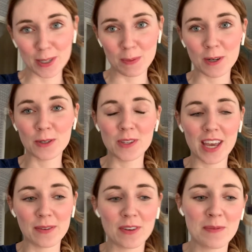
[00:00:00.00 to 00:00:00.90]
special
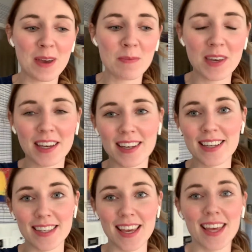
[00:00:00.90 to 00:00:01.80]
day for me
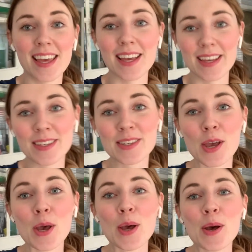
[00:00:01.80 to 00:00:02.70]
because it is
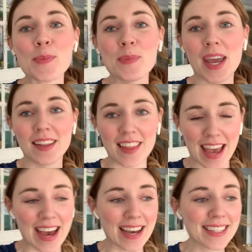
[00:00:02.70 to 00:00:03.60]
my
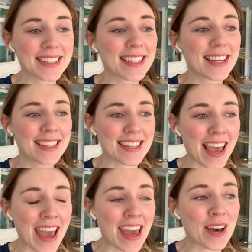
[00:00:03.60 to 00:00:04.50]
last
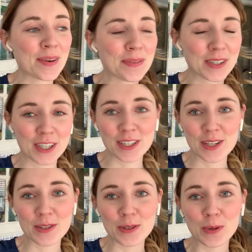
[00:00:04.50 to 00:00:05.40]
day of
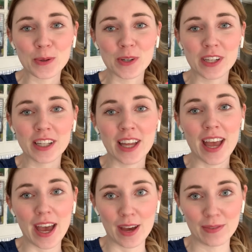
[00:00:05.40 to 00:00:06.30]
nursing school
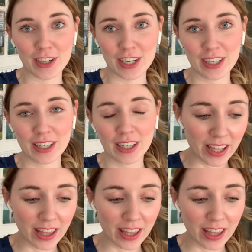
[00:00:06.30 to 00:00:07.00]
ever.